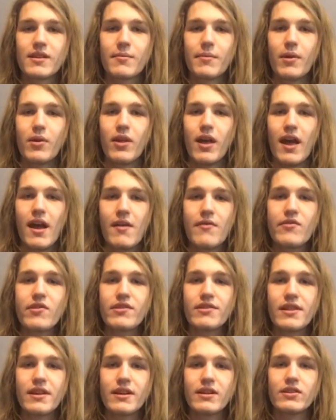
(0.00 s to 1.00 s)
you can build
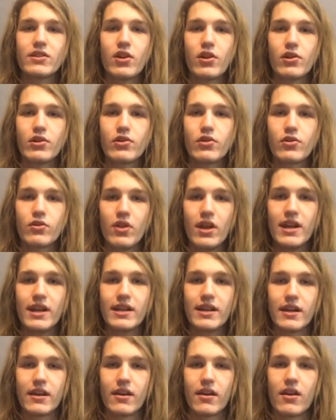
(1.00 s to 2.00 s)
everything to your
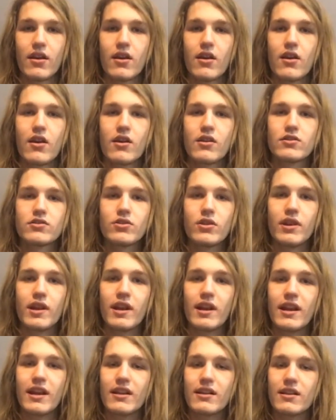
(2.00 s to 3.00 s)
liking. So you
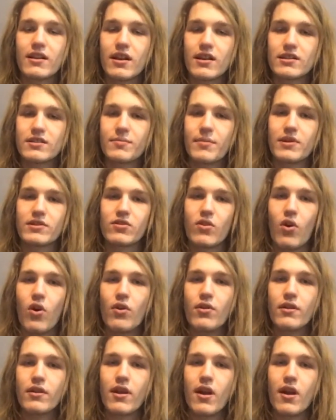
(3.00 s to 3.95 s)
can customize all the